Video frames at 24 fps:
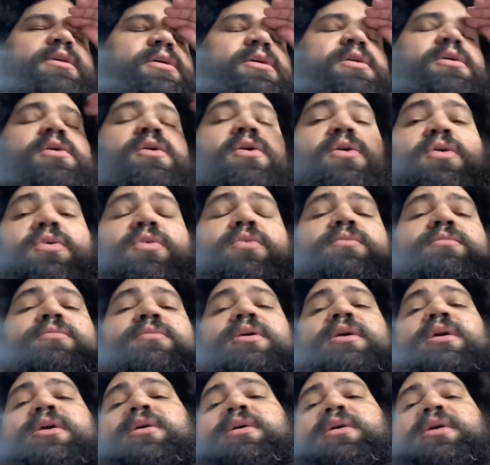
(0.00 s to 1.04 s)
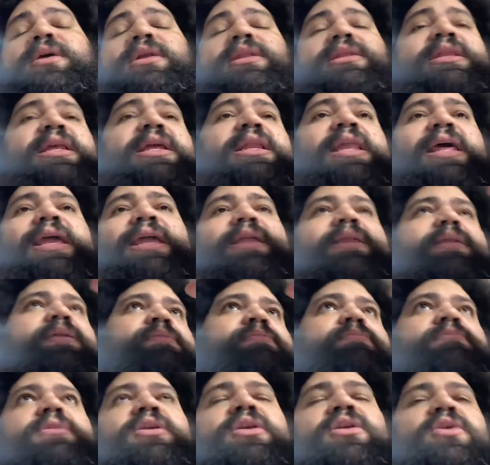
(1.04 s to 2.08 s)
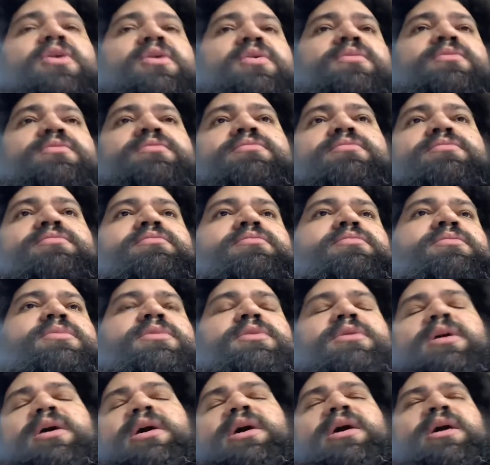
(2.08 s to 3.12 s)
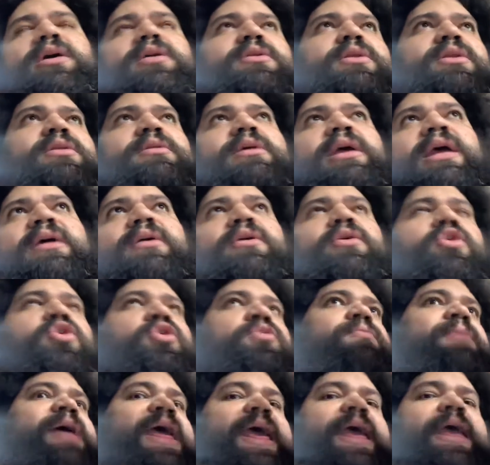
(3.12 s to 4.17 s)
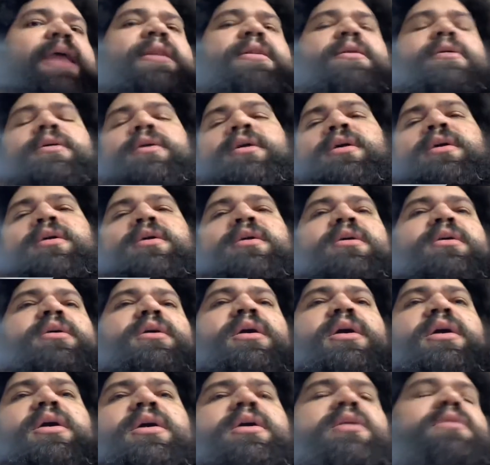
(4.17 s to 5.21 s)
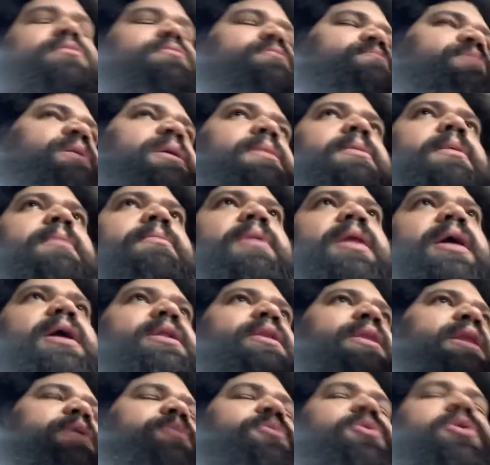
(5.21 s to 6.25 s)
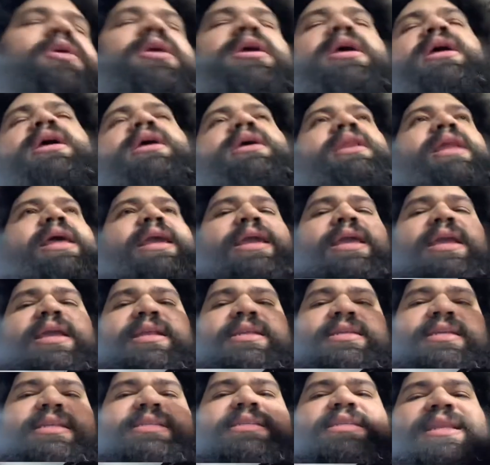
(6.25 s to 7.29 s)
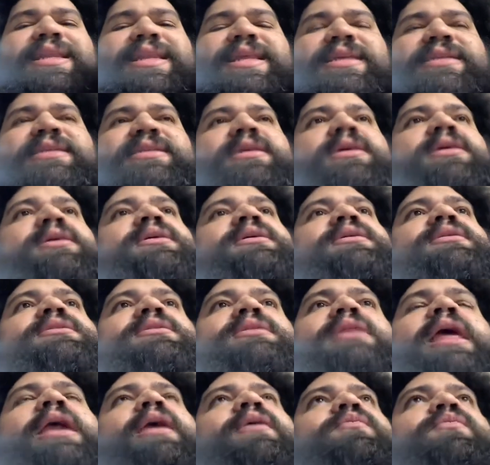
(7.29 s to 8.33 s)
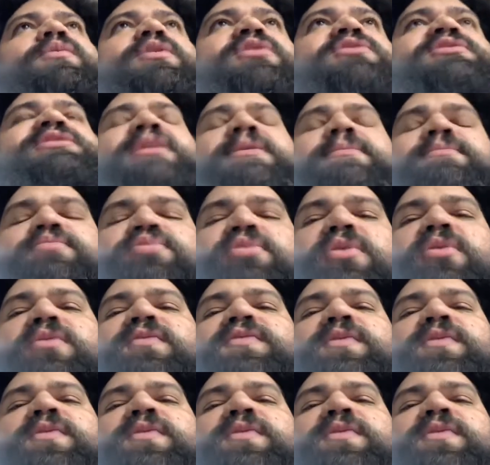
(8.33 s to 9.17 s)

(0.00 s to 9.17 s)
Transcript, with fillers: home, then like you know uh, home and uh, blah blah blah network. Like it contains the list. Like Windows 10 Pro for